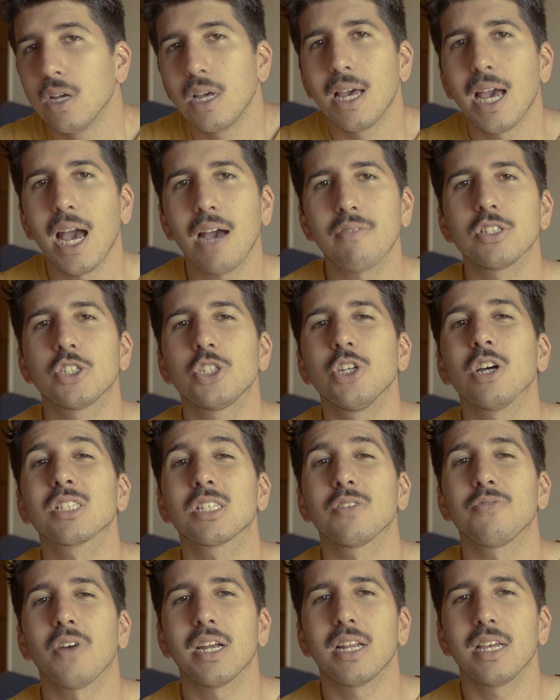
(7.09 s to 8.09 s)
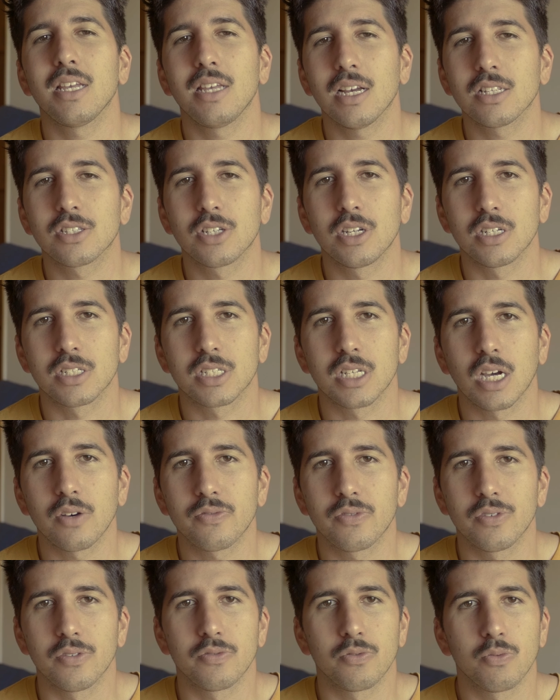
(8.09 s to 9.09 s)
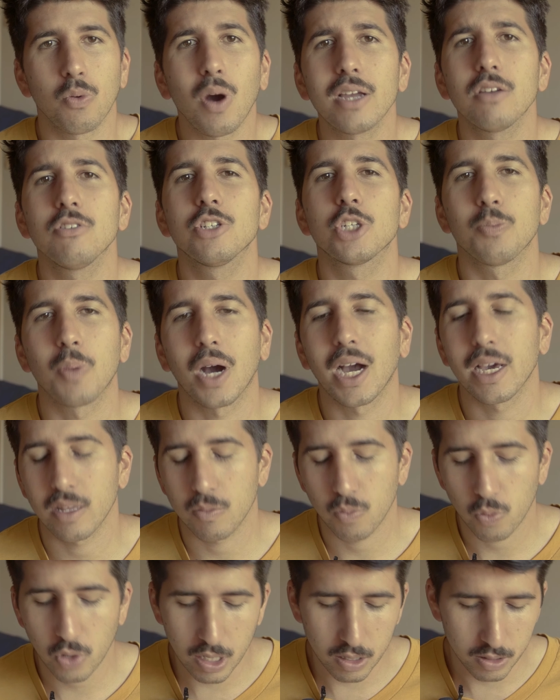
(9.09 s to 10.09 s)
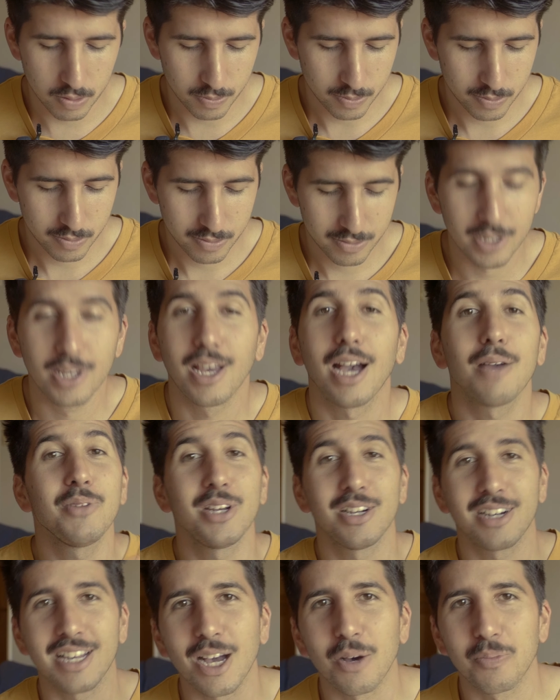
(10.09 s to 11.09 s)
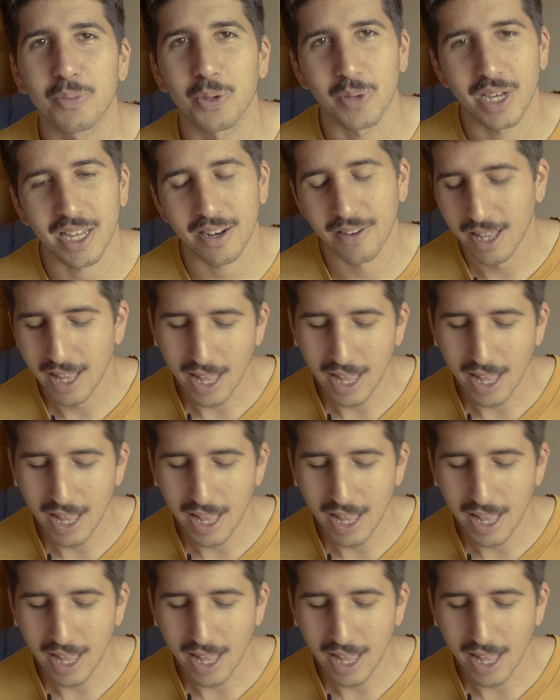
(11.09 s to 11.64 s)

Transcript: haven't justified it yet to yourself of why you should buy them? Well, I'm here to help you, man,